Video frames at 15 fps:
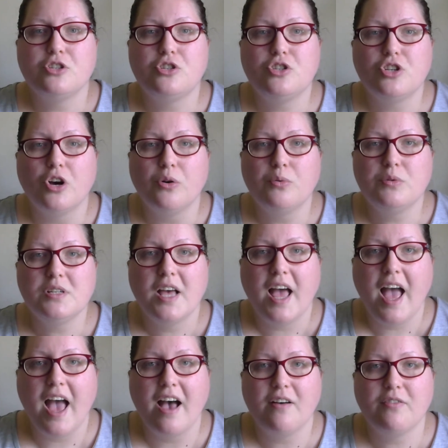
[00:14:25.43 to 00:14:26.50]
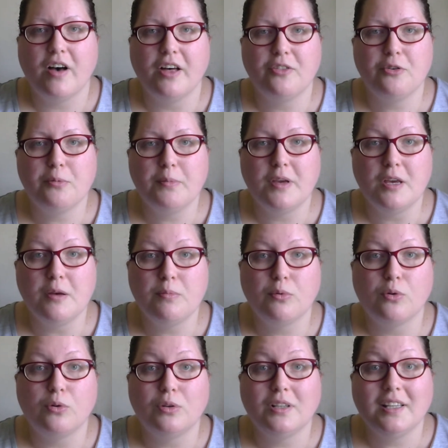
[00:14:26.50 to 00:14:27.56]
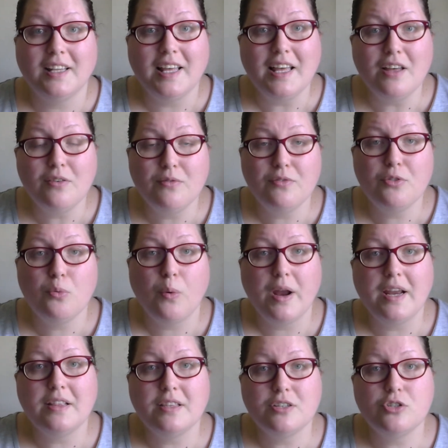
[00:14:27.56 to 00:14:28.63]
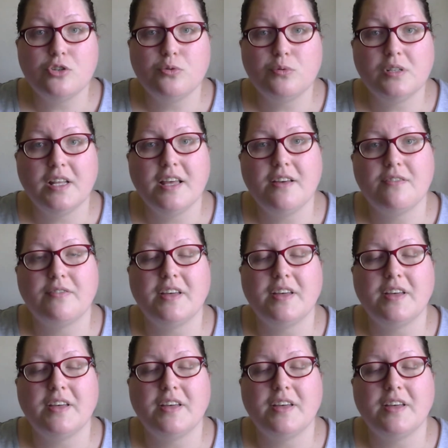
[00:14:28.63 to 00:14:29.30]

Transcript: Don't have other people live the way that you live.